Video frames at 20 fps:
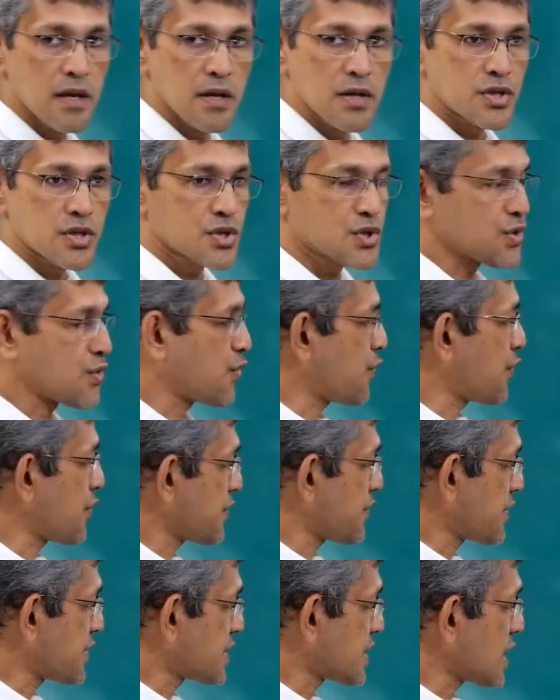So
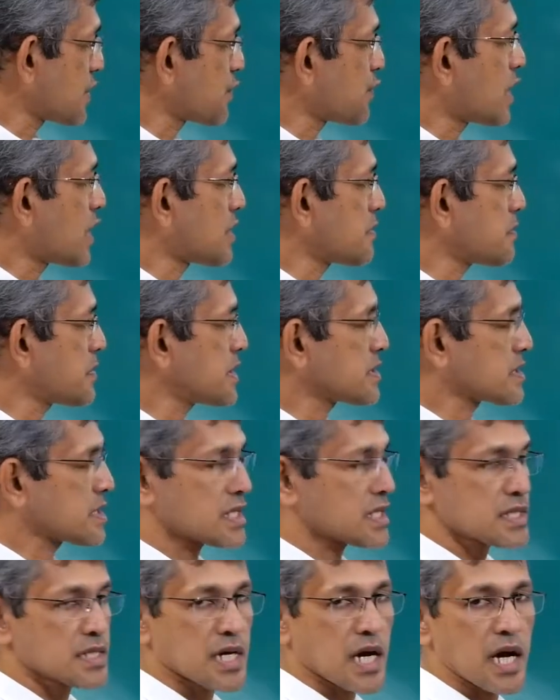if you take one piece at
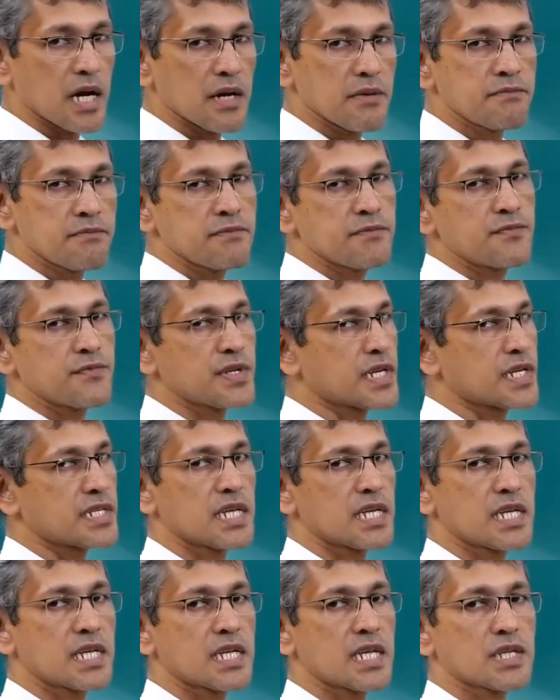a time, we can
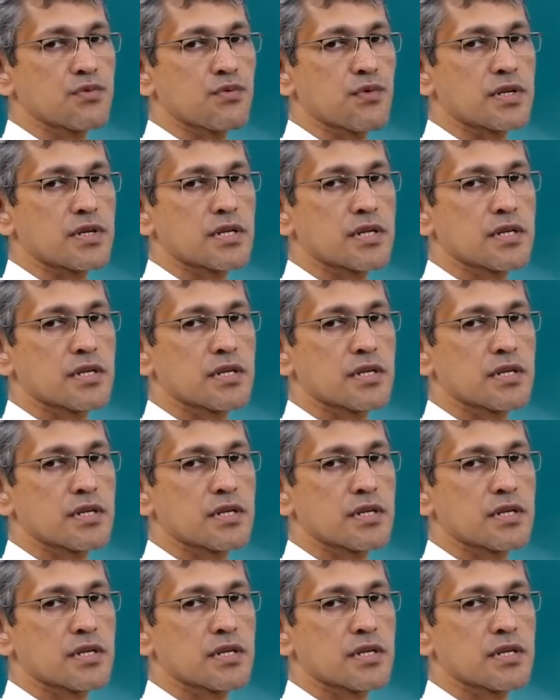take it as what?